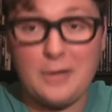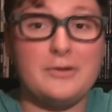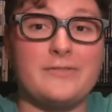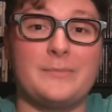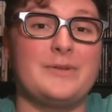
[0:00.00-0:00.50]
I
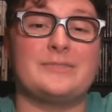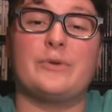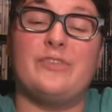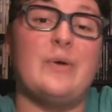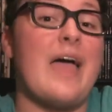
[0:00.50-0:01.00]
don't know if I'm going
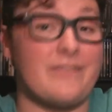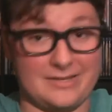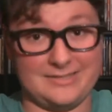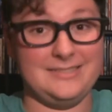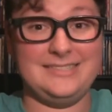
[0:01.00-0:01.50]
to review
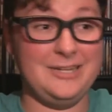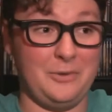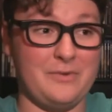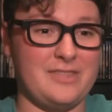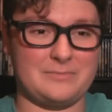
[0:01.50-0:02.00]
every
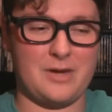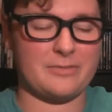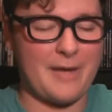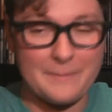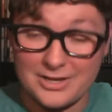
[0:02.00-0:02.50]
single movie this
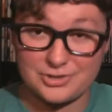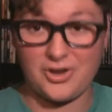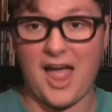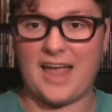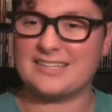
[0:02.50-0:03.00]
month, but I'm going to
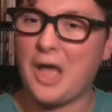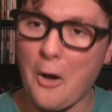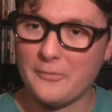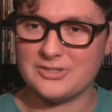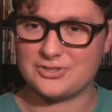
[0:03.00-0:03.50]
try, because I
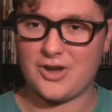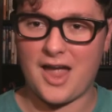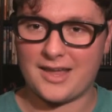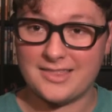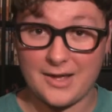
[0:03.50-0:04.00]
always
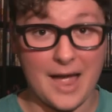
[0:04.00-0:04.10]
try.